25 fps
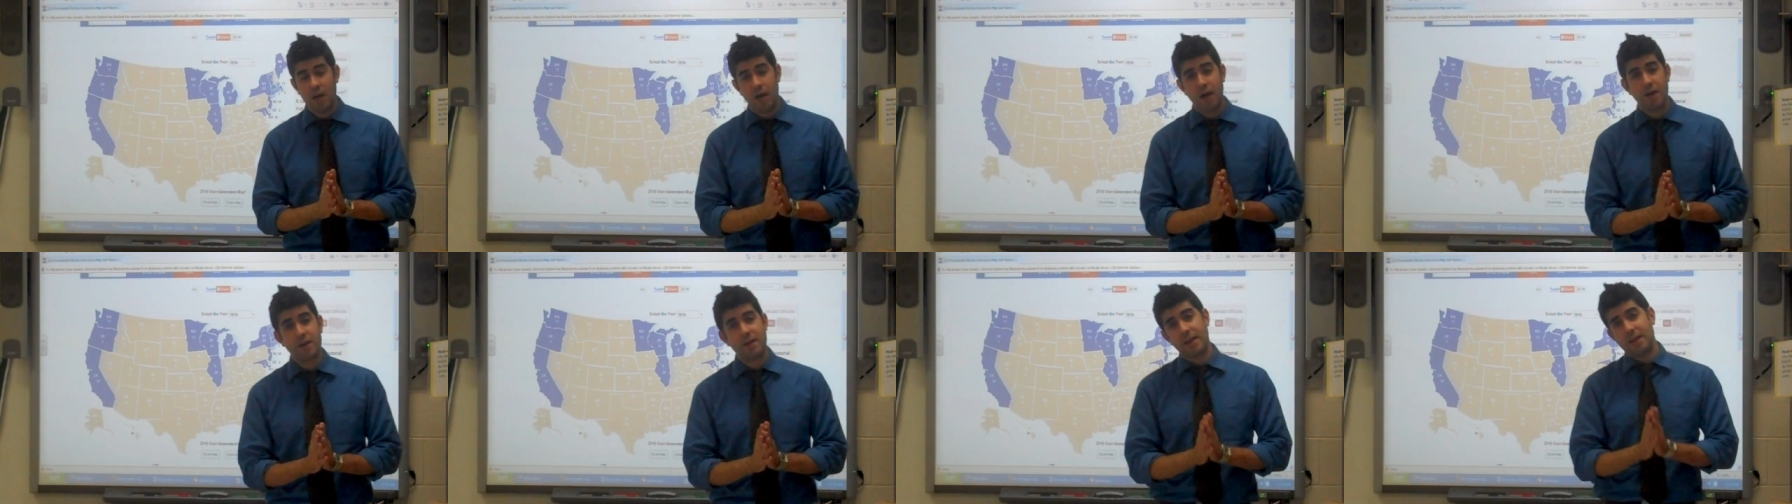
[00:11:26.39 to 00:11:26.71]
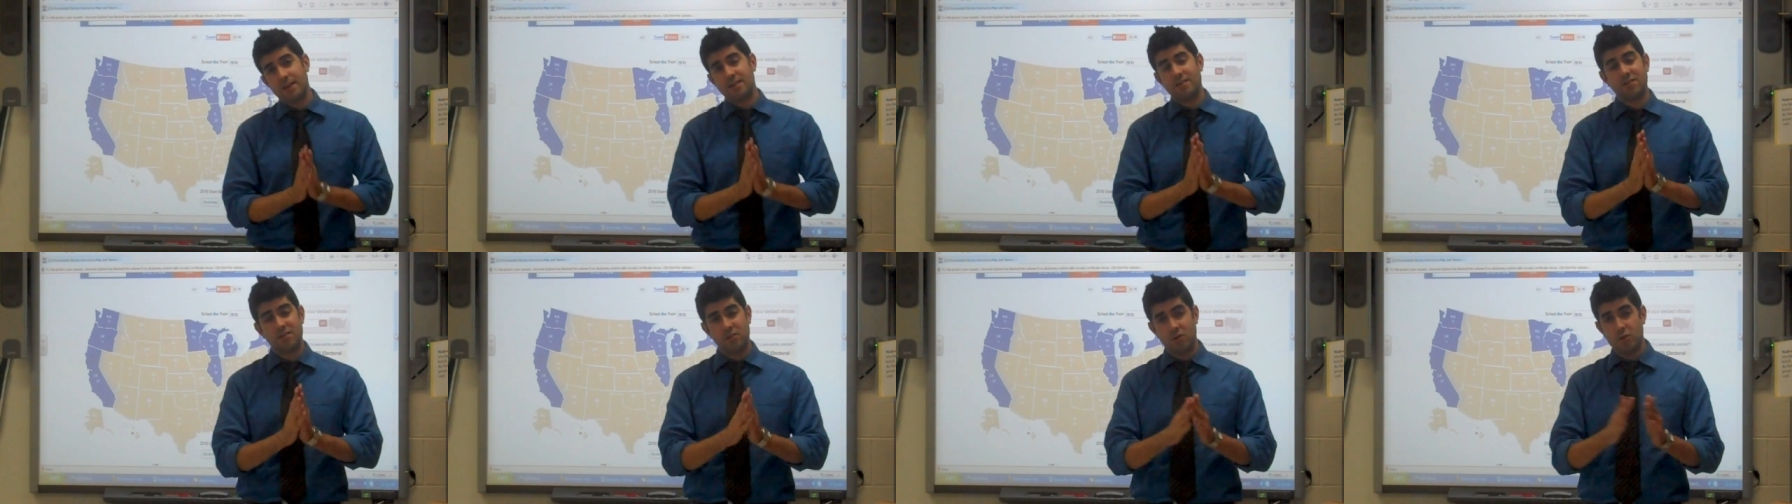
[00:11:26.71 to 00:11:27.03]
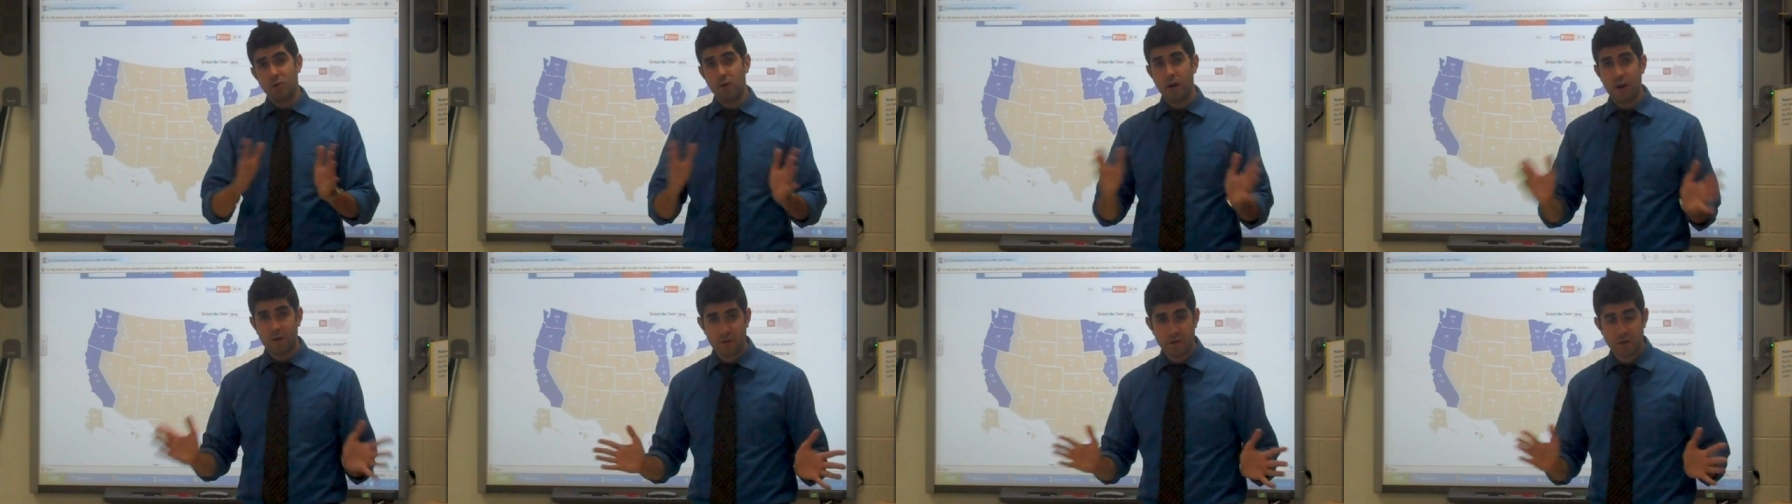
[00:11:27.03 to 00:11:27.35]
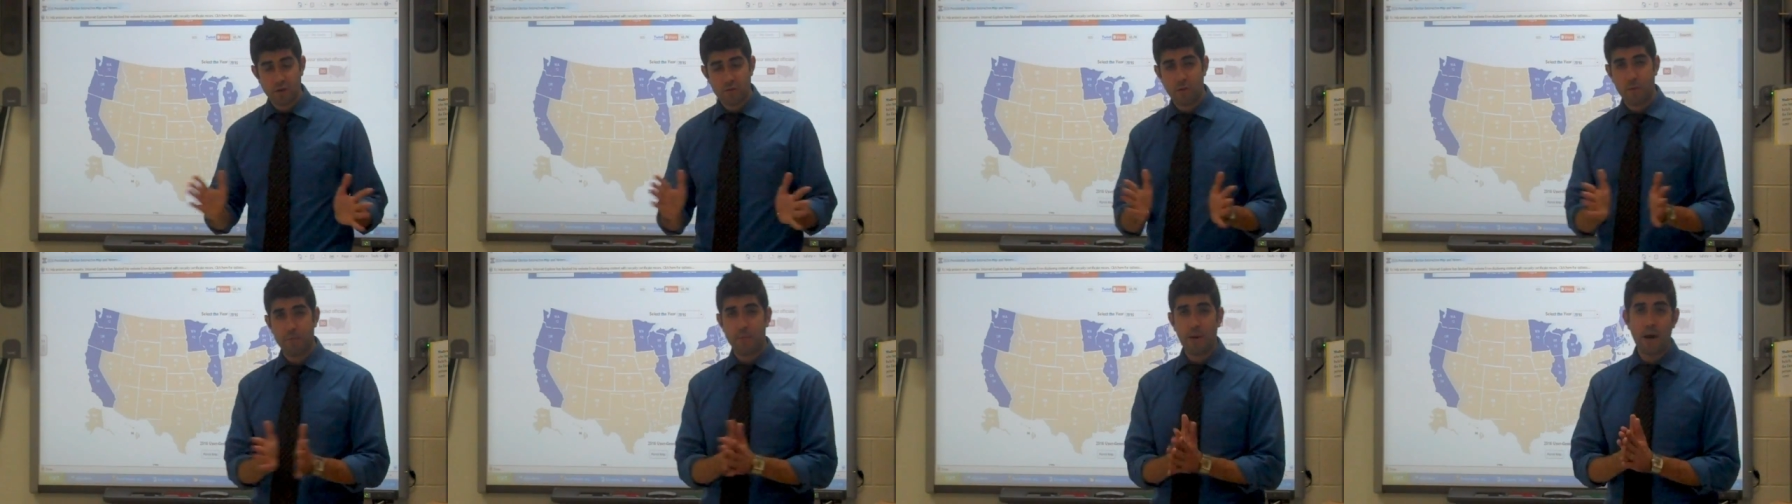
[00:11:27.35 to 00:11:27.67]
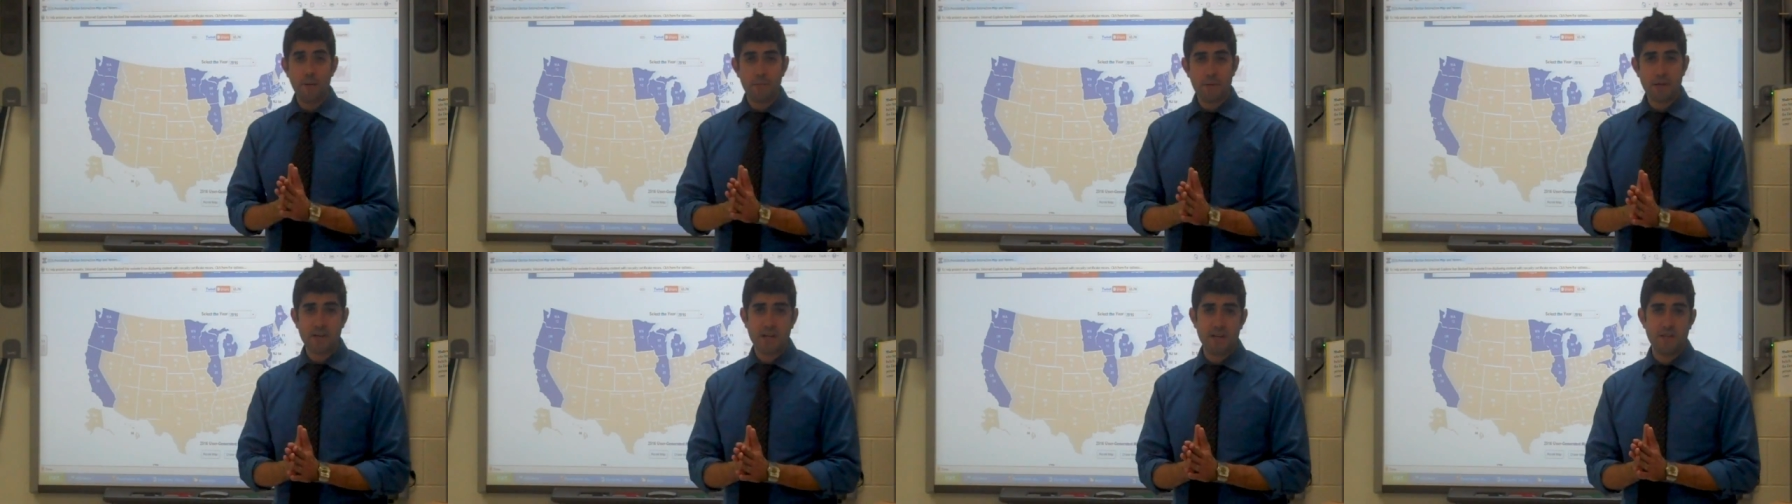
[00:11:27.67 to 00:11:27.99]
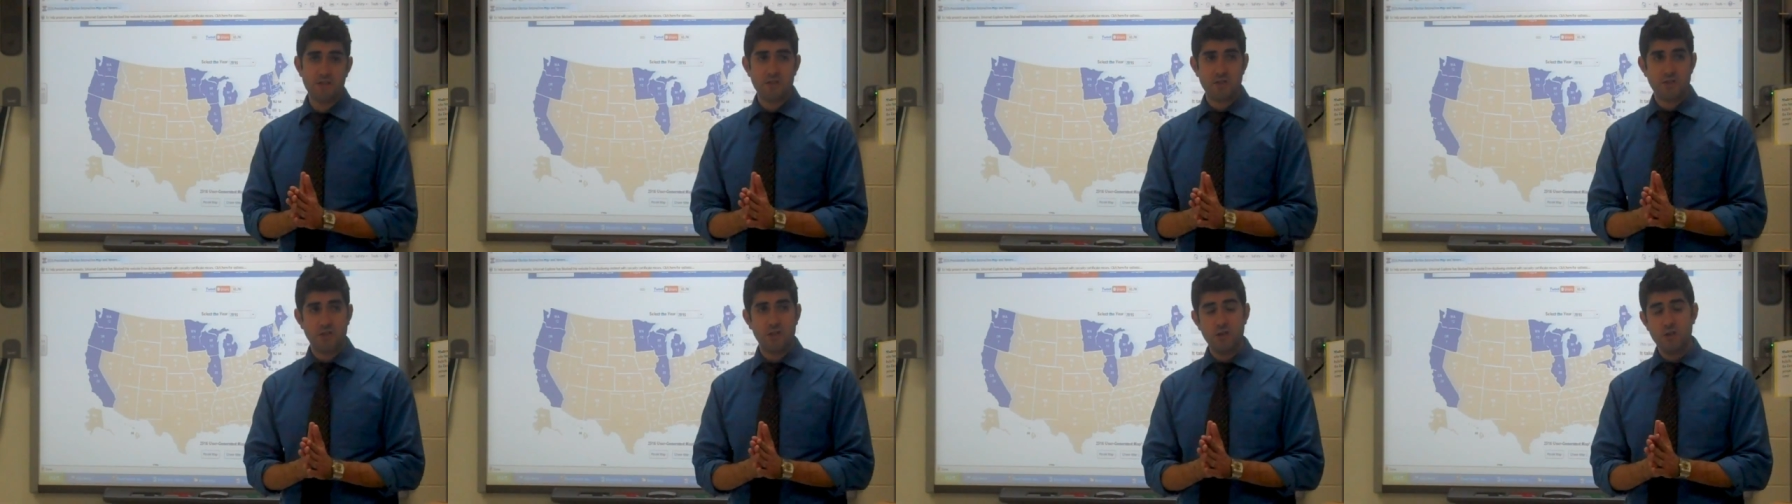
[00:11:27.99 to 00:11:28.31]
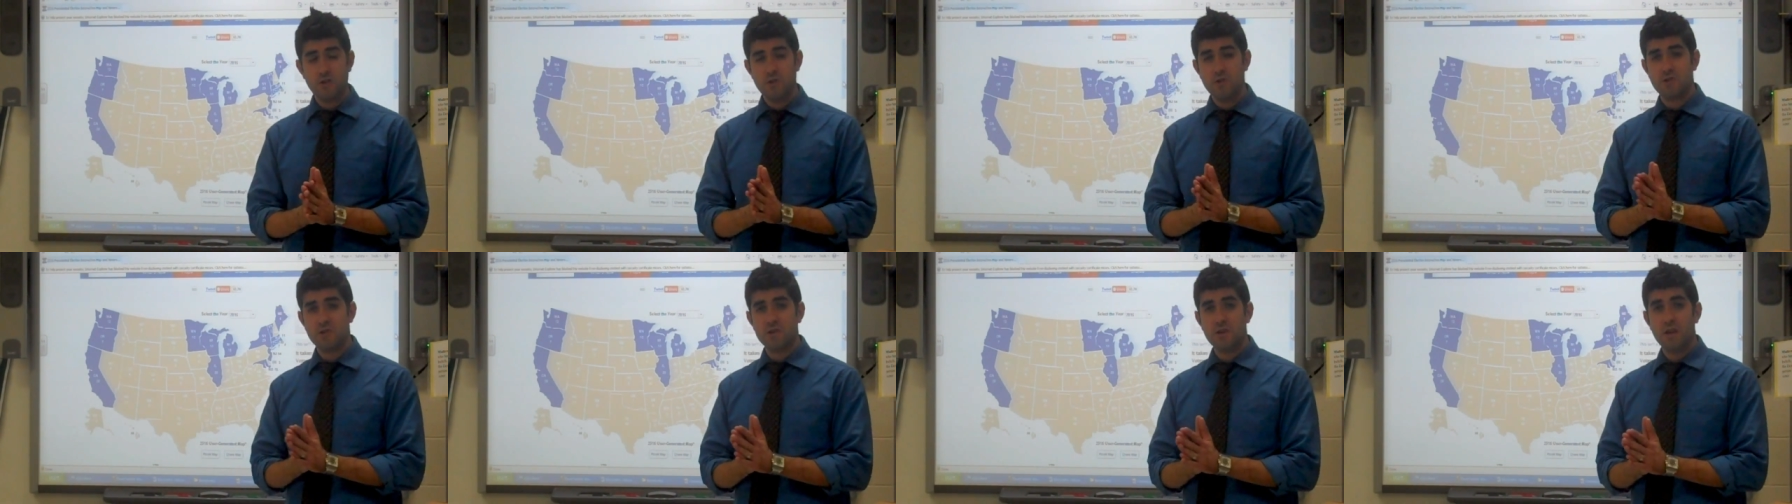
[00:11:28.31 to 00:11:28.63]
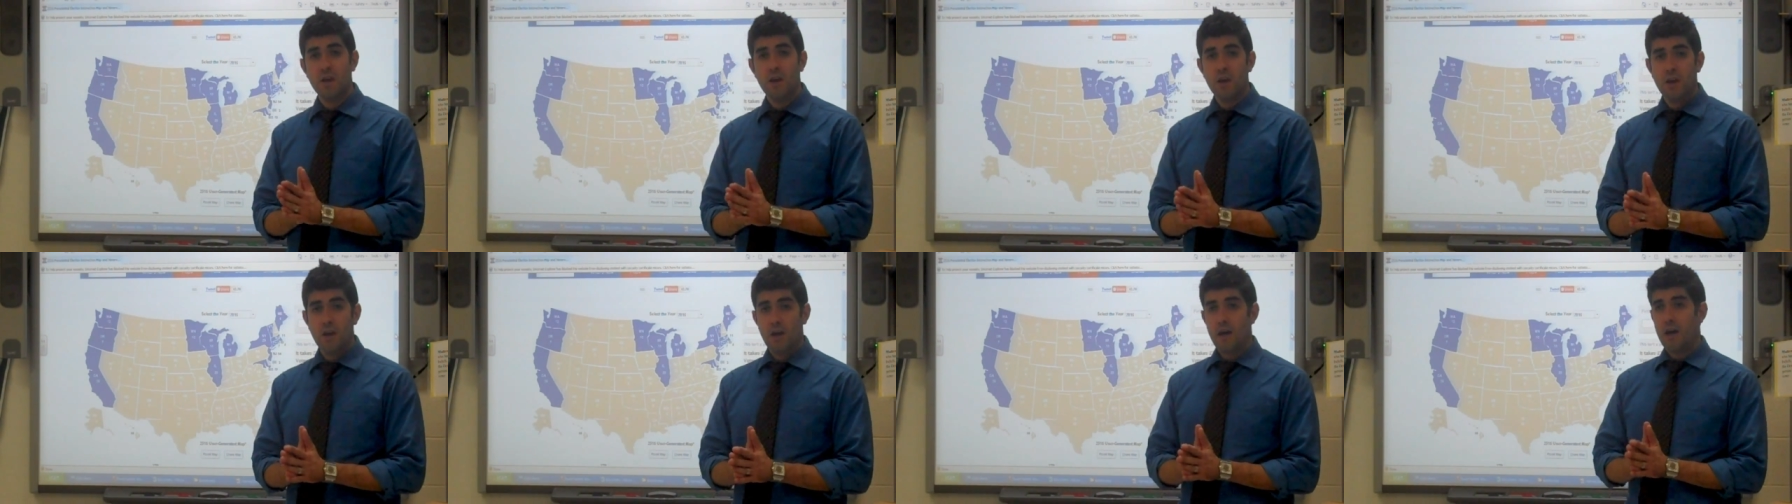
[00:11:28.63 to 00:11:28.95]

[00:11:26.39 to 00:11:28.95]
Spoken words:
against whoever the Republicans choose,